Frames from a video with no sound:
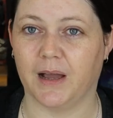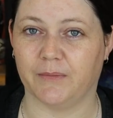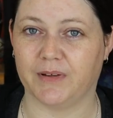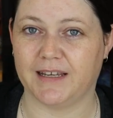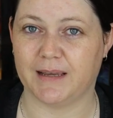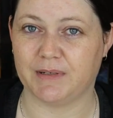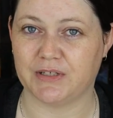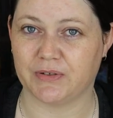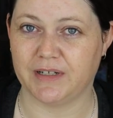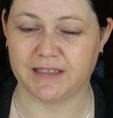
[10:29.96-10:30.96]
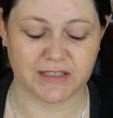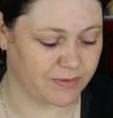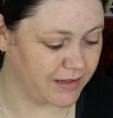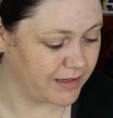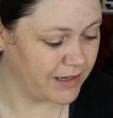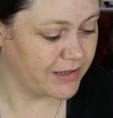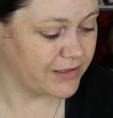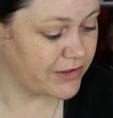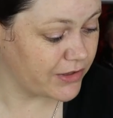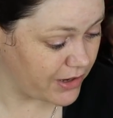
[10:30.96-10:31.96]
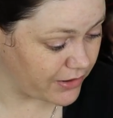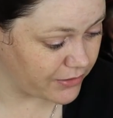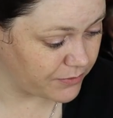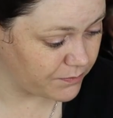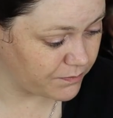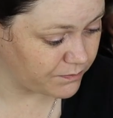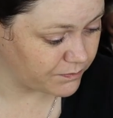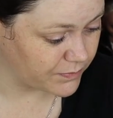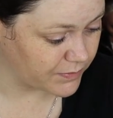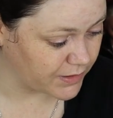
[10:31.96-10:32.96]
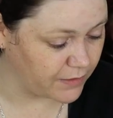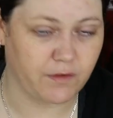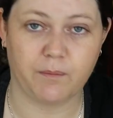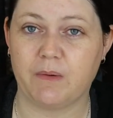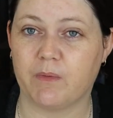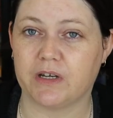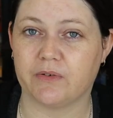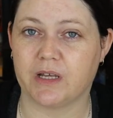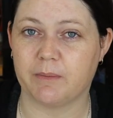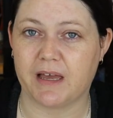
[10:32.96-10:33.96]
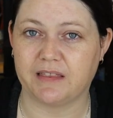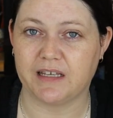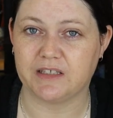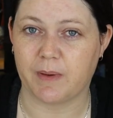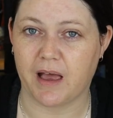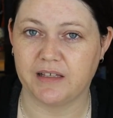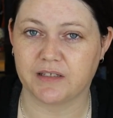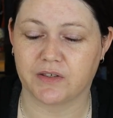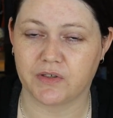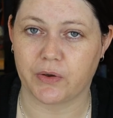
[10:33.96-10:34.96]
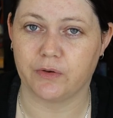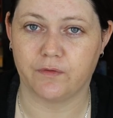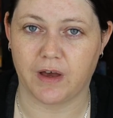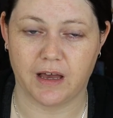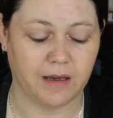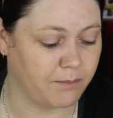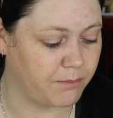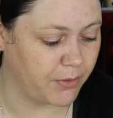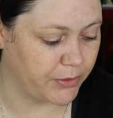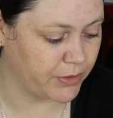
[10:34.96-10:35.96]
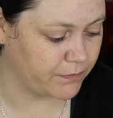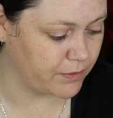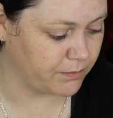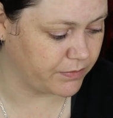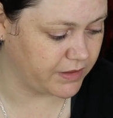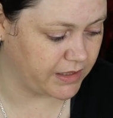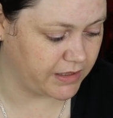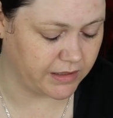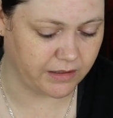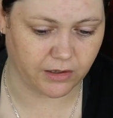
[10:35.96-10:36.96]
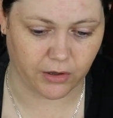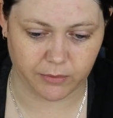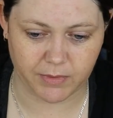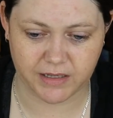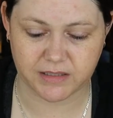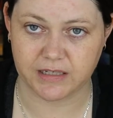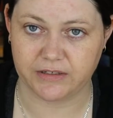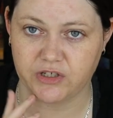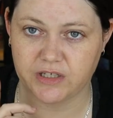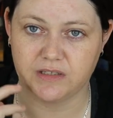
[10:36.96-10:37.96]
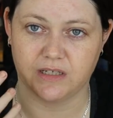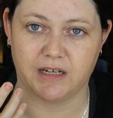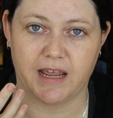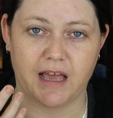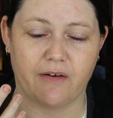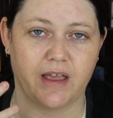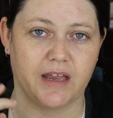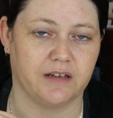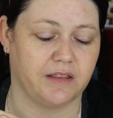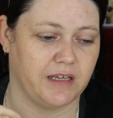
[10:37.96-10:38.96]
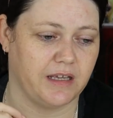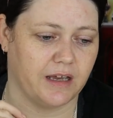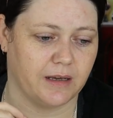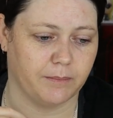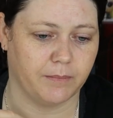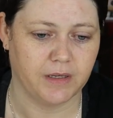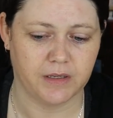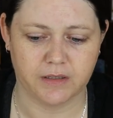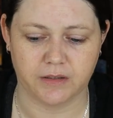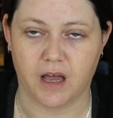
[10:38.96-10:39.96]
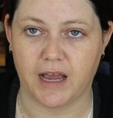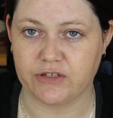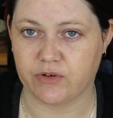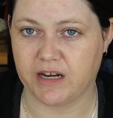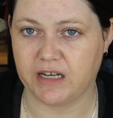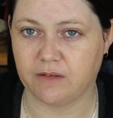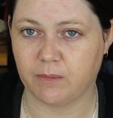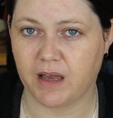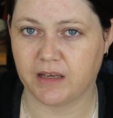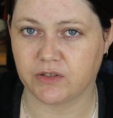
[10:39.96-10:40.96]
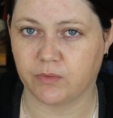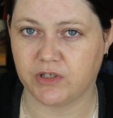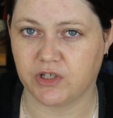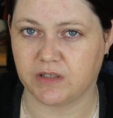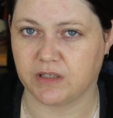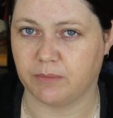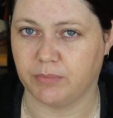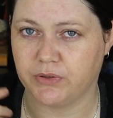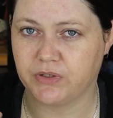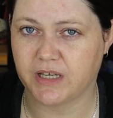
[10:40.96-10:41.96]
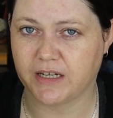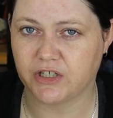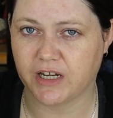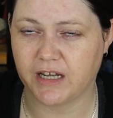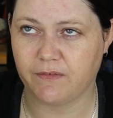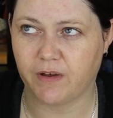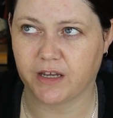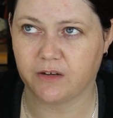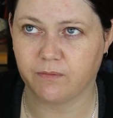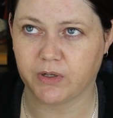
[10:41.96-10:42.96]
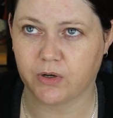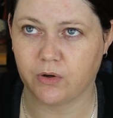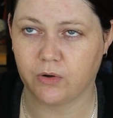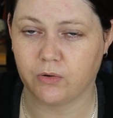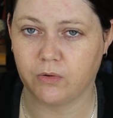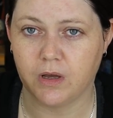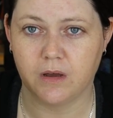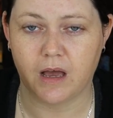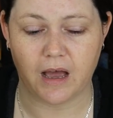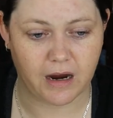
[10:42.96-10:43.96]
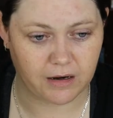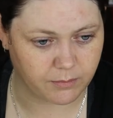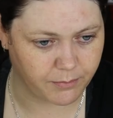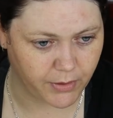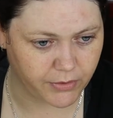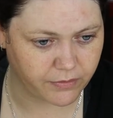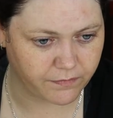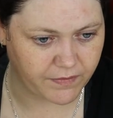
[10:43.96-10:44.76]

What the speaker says: I really am enjoying this one. So, if you've been wondering about these masks so far, both of them, the glow mask that I just did now and the hydrating mask, which is in a blue sachet, if I can recall, are both